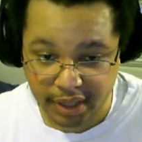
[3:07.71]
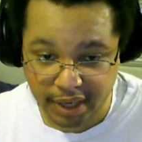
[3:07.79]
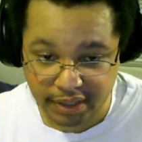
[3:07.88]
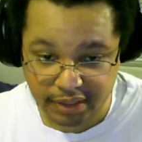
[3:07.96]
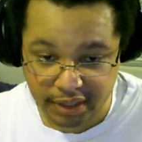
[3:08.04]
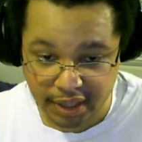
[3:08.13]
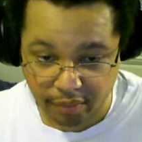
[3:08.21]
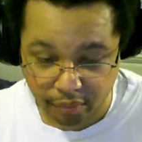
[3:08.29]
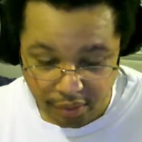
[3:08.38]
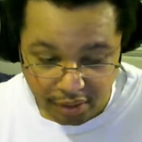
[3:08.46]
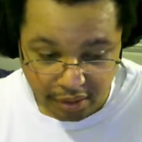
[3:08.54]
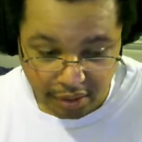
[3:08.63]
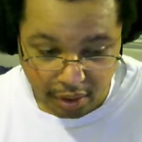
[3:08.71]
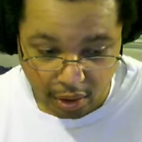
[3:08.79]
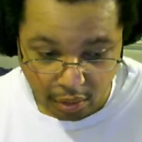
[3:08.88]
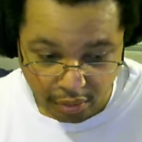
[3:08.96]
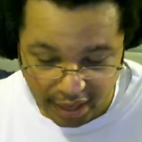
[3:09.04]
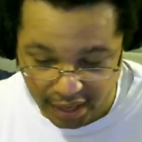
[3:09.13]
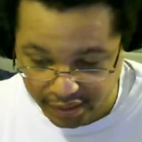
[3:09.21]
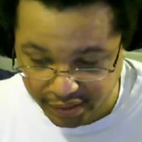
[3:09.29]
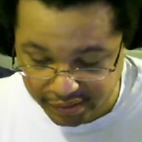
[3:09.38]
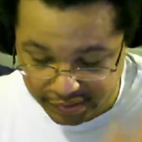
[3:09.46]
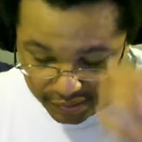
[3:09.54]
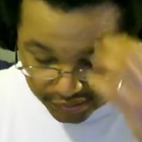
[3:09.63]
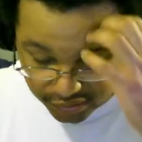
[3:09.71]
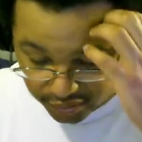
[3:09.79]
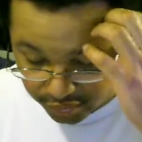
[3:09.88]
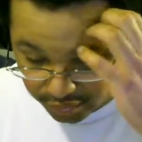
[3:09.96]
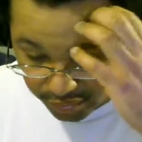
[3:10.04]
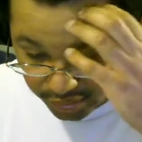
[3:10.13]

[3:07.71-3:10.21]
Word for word: days to get rid of the cold out of your system.